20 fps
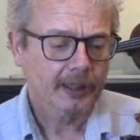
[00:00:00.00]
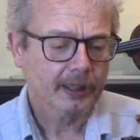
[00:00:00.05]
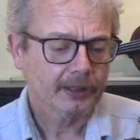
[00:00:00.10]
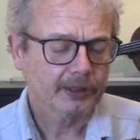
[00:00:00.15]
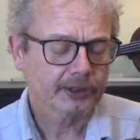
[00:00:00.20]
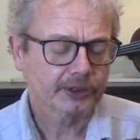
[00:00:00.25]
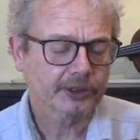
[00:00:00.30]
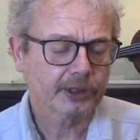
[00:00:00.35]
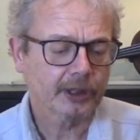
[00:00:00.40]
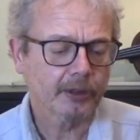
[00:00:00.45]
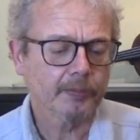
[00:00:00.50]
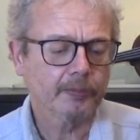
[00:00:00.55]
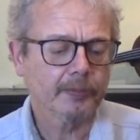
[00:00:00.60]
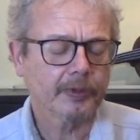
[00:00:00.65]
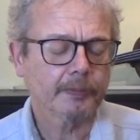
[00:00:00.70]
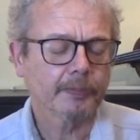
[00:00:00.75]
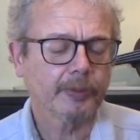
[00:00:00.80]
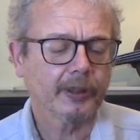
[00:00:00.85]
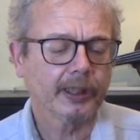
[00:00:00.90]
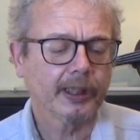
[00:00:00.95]

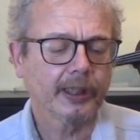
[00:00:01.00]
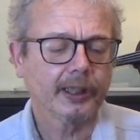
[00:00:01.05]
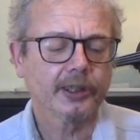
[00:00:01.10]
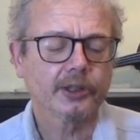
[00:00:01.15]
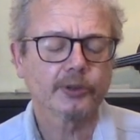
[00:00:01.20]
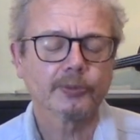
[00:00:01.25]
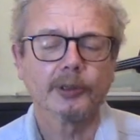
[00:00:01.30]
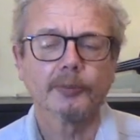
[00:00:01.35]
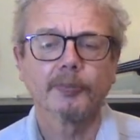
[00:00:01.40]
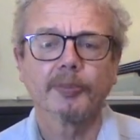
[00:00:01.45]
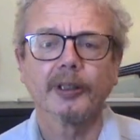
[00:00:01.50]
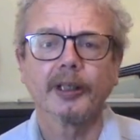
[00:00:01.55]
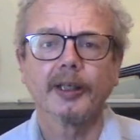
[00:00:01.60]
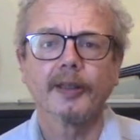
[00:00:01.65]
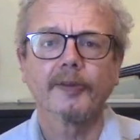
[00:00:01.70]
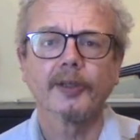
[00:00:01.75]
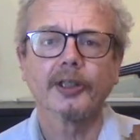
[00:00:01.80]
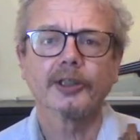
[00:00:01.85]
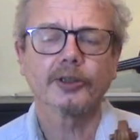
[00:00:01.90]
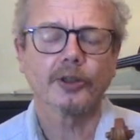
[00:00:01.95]
some players will
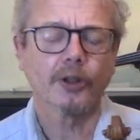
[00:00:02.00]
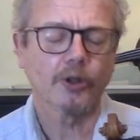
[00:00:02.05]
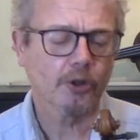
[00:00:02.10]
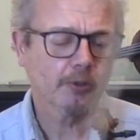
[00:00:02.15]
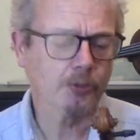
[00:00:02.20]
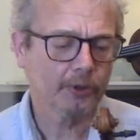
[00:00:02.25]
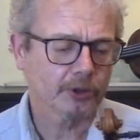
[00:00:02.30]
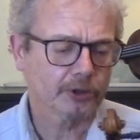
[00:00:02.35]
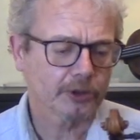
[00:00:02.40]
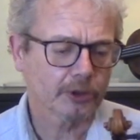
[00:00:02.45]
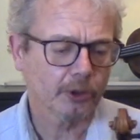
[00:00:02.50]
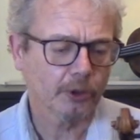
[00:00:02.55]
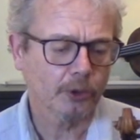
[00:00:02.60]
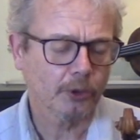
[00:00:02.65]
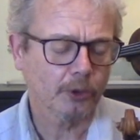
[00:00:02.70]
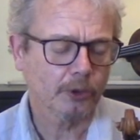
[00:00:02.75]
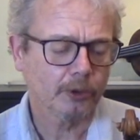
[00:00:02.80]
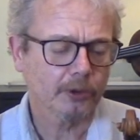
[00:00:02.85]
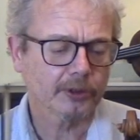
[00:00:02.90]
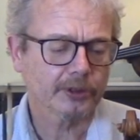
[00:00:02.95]
play this almost
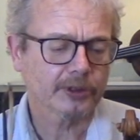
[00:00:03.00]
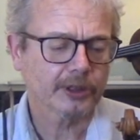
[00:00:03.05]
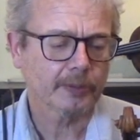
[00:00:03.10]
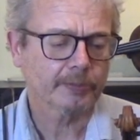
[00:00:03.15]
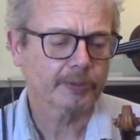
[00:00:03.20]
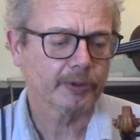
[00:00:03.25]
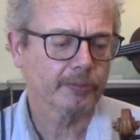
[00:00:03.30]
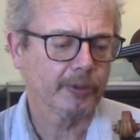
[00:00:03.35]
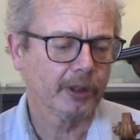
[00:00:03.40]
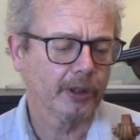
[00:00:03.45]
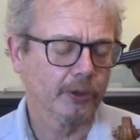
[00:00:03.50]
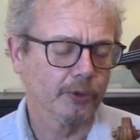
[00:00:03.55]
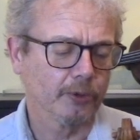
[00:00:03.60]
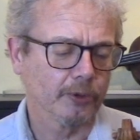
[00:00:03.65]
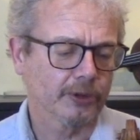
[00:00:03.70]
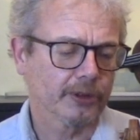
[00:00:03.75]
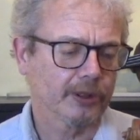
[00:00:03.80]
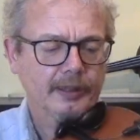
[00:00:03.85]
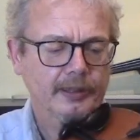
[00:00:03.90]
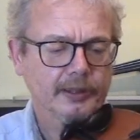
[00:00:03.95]
all separate
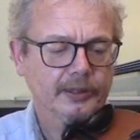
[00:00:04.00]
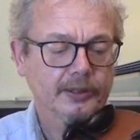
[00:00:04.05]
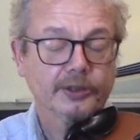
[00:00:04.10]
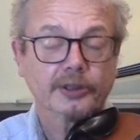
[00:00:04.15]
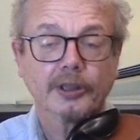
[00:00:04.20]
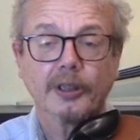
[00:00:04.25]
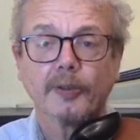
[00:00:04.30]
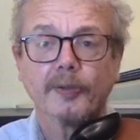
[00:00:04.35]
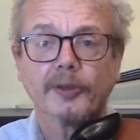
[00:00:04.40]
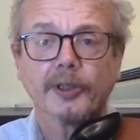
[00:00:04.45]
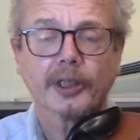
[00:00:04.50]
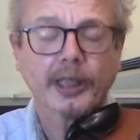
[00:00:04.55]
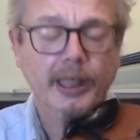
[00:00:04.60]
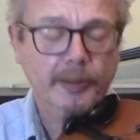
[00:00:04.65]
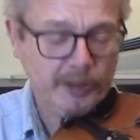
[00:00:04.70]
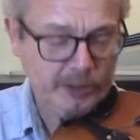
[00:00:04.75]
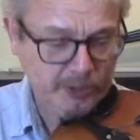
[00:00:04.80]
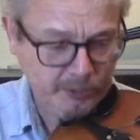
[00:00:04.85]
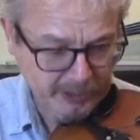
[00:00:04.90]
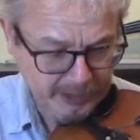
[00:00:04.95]
bows. So the
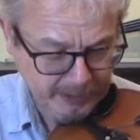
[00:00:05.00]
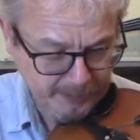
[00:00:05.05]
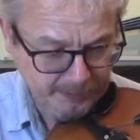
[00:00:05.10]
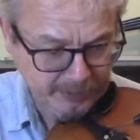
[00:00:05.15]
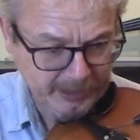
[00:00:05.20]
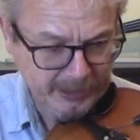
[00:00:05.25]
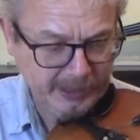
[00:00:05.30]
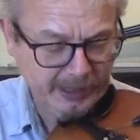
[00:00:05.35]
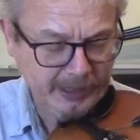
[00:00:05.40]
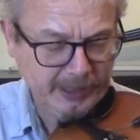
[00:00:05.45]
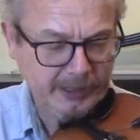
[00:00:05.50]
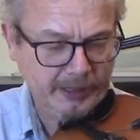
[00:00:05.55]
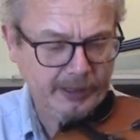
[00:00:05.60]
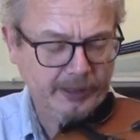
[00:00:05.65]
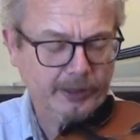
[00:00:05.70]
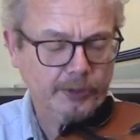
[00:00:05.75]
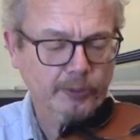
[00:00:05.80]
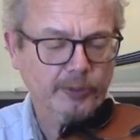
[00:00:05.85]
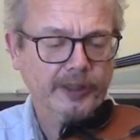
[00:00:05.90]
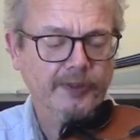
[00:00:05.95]
Quebecois
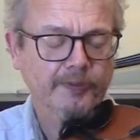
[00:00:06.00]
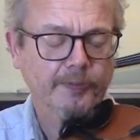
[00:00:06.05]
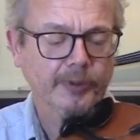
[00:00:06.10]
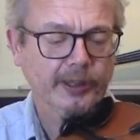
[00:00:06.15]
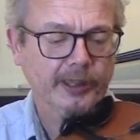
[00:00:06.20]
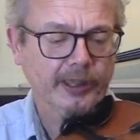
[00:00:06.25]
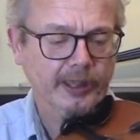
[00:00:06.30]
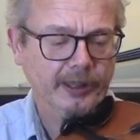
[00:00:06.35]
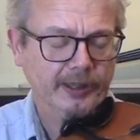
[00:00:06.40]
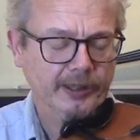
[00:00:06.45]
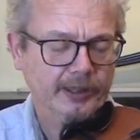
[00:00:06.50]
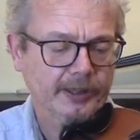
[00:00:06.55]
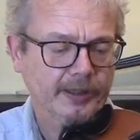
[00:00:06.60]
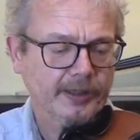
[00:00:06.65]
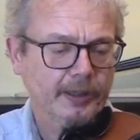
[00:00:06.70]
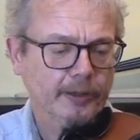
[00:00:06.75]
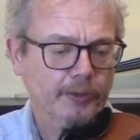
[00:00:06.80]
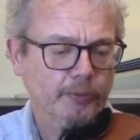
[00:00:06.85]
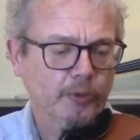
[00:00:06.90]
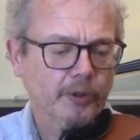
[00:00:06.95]
playing, the way of playing,
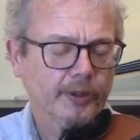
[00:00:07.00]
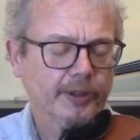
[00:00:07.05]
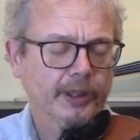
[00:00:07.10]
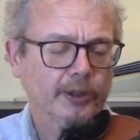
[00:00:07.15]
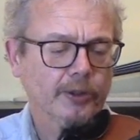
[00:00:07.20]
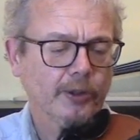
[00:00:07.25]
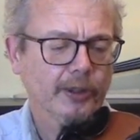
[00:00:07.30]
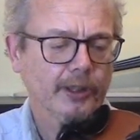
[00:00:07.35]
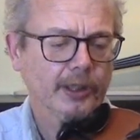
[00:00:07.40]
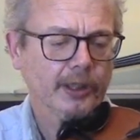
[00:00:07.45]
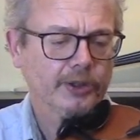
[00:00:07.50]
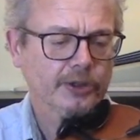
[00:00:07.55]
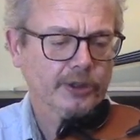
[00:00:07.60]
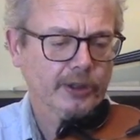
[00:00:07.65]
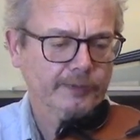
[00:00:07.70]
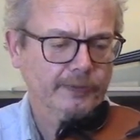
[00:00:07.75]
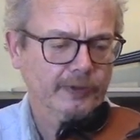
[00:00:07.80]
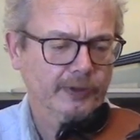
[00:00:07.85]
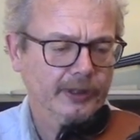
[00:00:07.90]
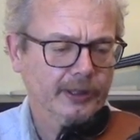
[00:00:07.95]
what they call their
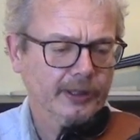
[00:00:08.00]
shuffle